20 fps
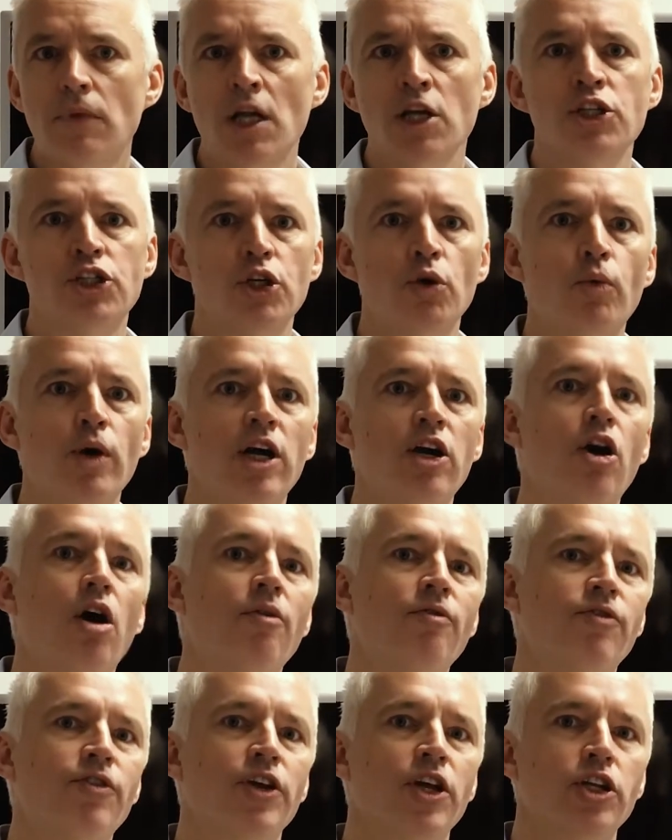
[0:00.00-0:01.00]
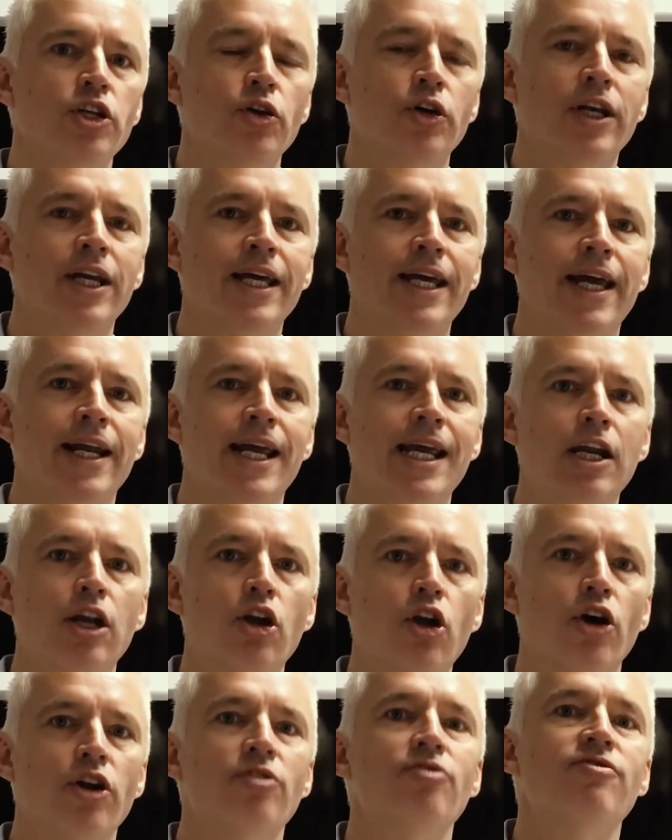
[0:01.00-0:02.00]
And so we're confident you're going to get a
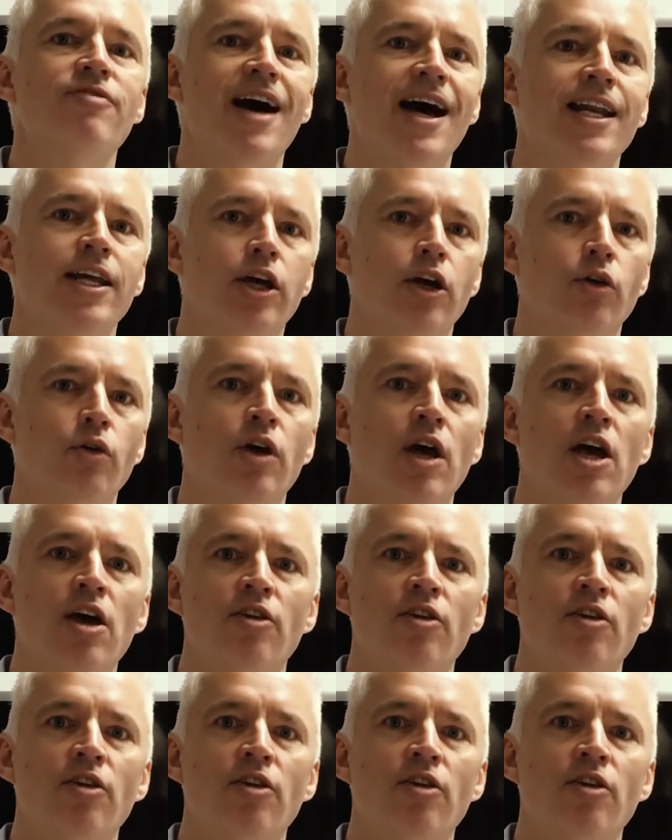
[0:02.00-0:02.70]
lot of value